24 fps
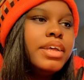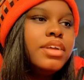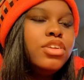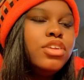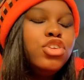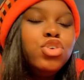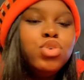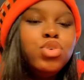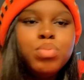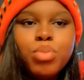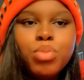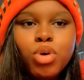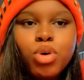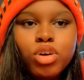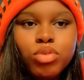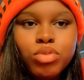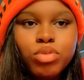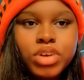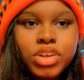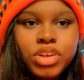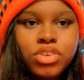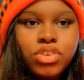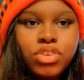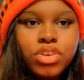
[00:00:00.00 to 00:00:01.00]
do more
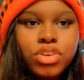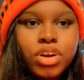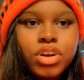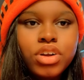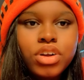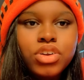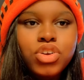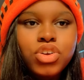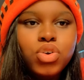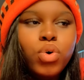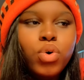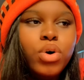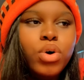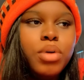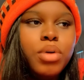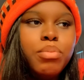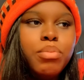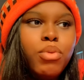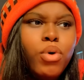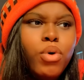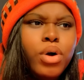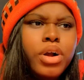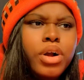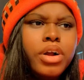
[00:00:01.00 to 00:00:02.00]
research or
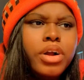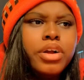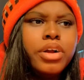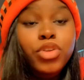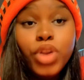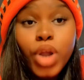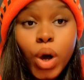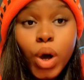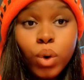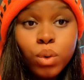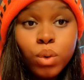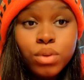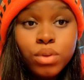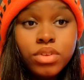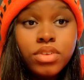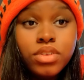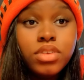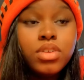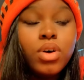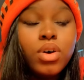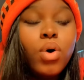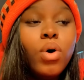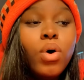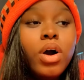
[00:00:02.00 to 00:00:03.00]
more
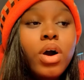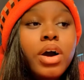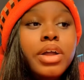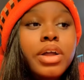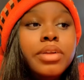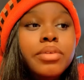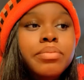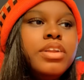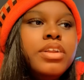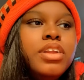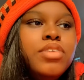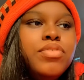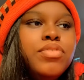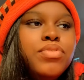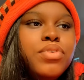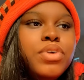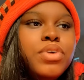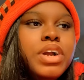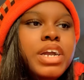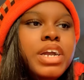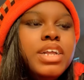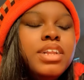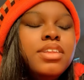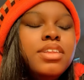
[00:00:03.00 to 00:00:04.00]
notes on
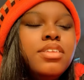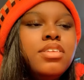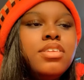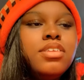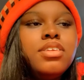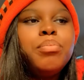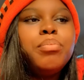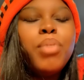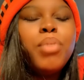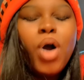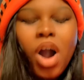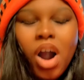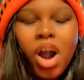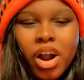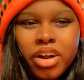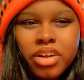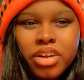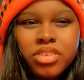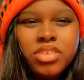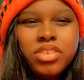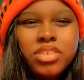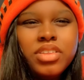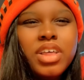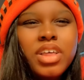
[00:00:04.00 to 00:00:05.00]
different
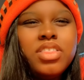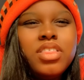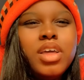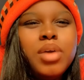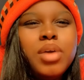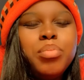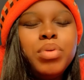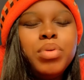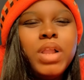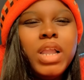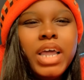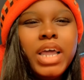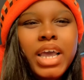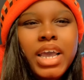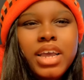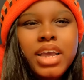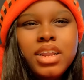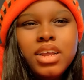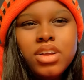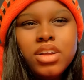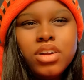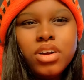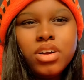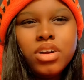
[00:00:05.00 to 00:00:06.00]
parts that they played
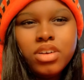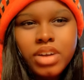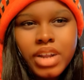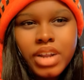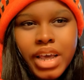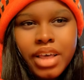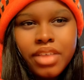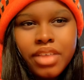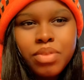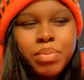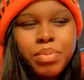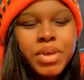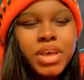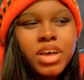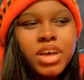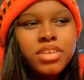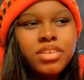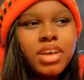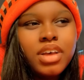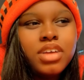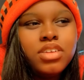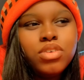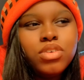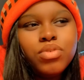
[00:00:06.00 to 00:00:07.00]
in her, because
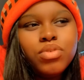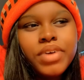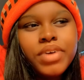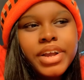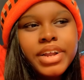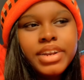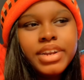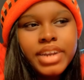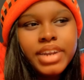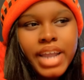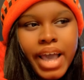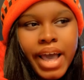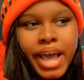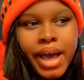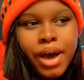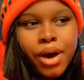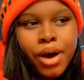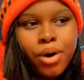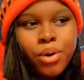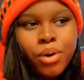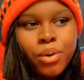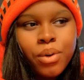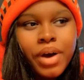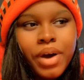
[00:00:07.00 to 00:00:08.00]
as of right
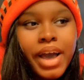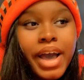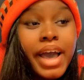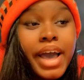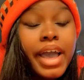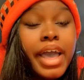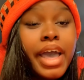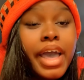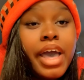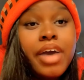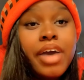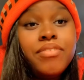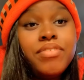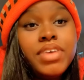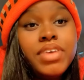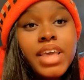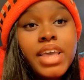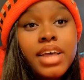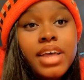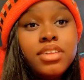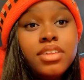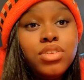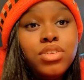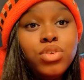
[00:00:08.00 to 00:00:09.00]
now, I have
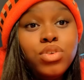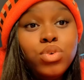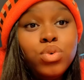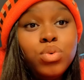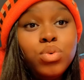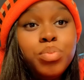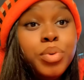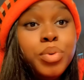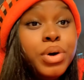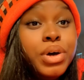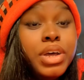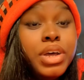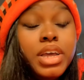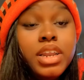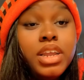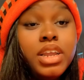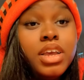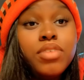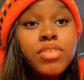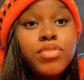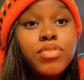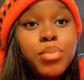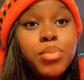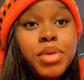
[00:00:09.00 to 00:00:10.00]
yet to put any
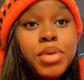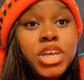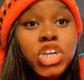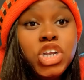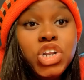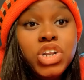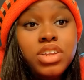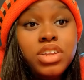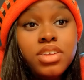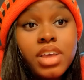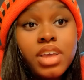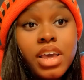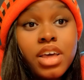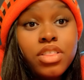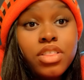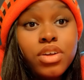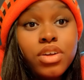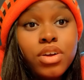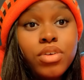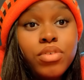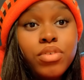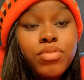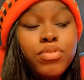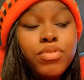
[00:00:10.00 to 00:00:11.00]
information
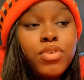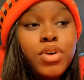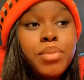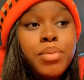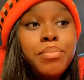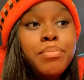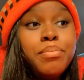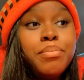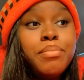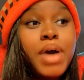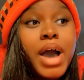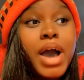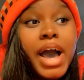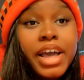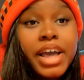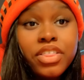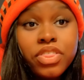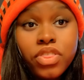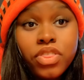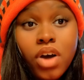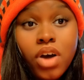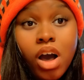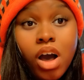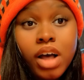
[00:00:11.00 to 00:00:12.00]
together from my
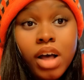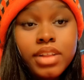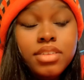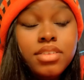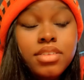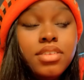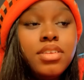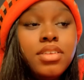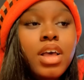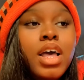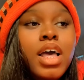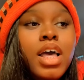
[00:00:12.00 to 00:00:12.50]
thoughts.